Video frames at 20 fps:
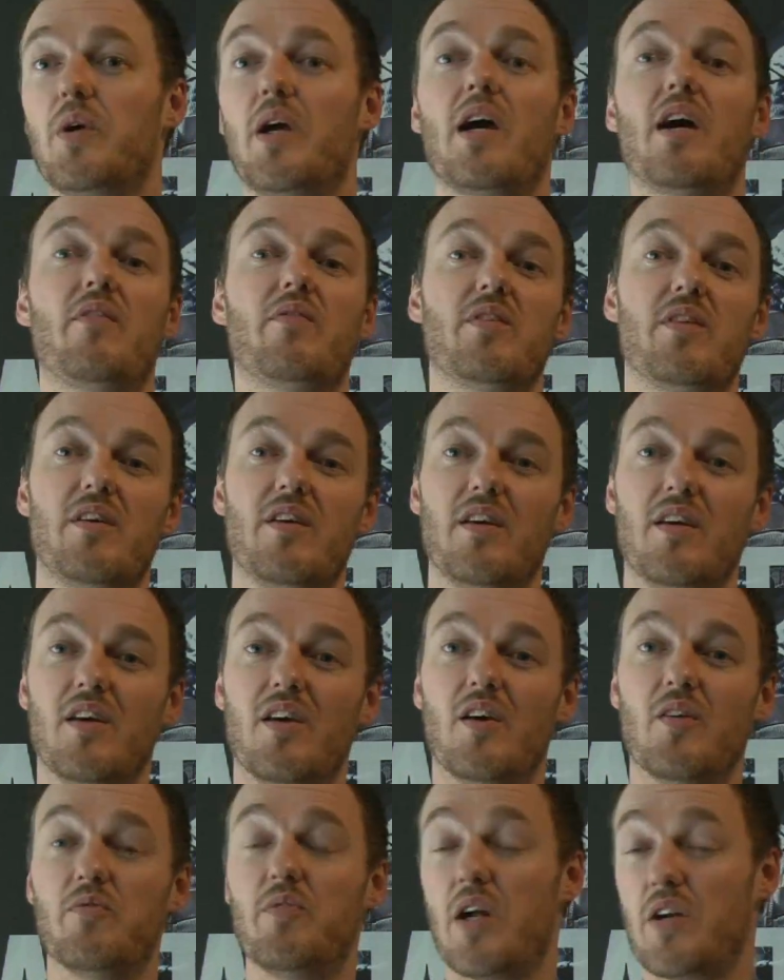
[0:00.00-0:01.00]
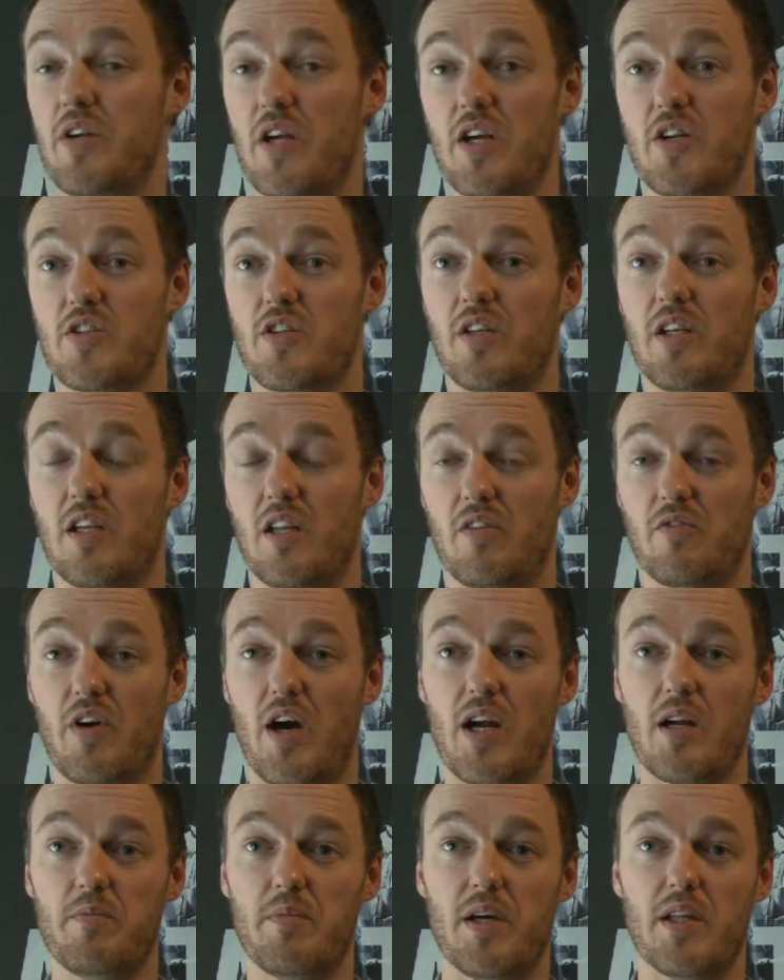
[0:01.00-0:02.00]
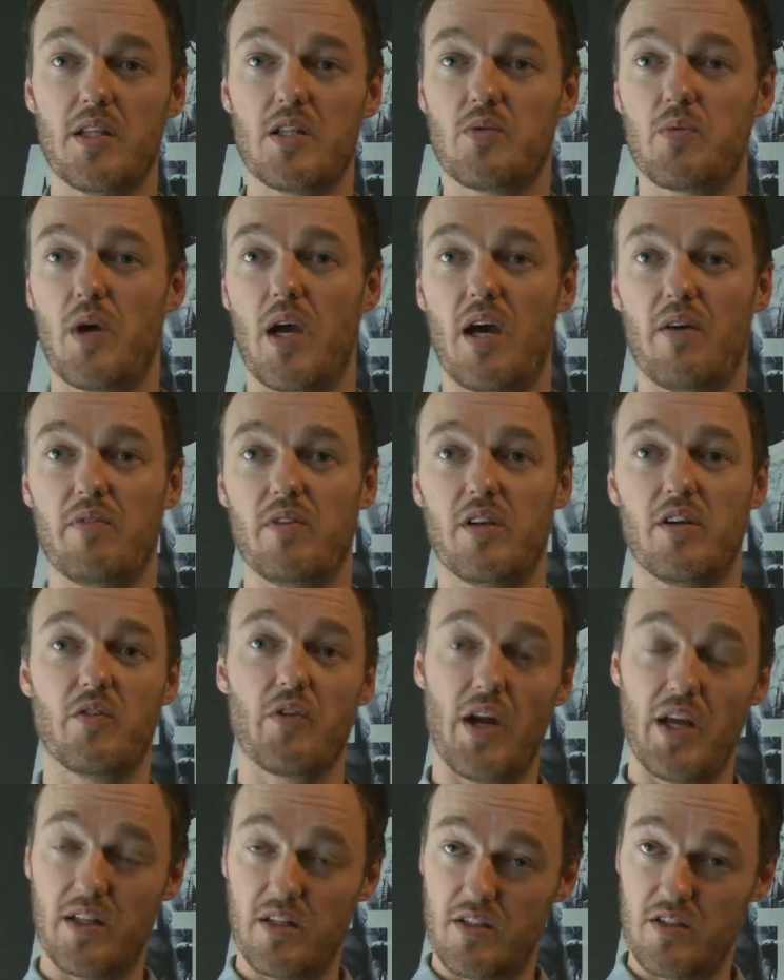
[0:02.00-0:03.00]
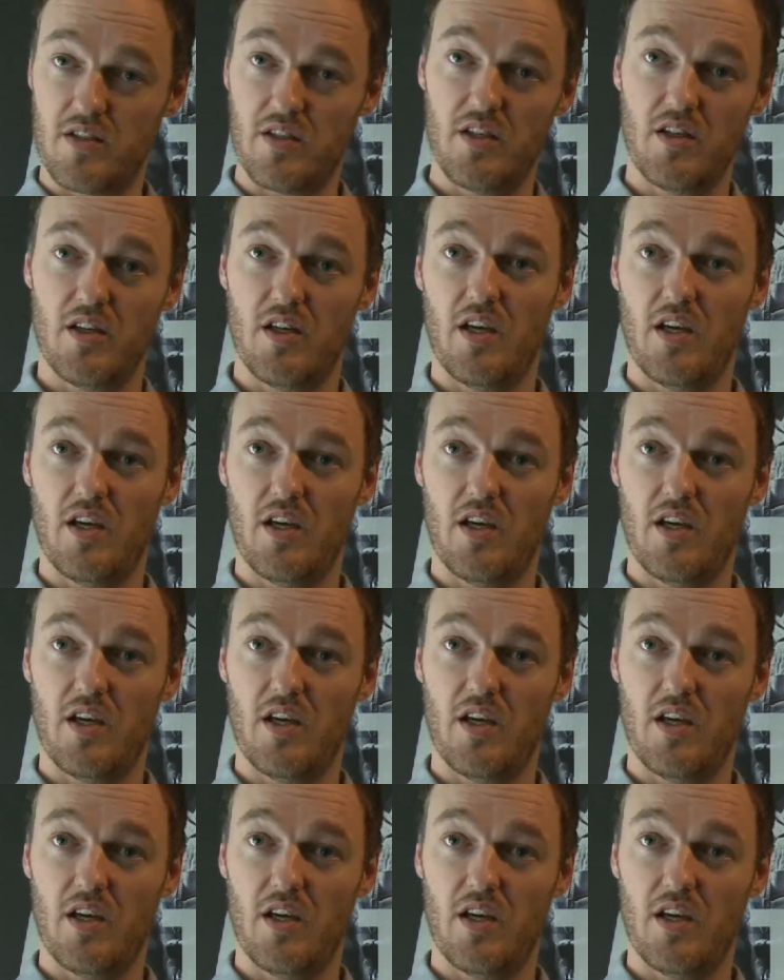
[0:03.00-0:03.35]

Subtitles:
we have the variation in environments, we have the great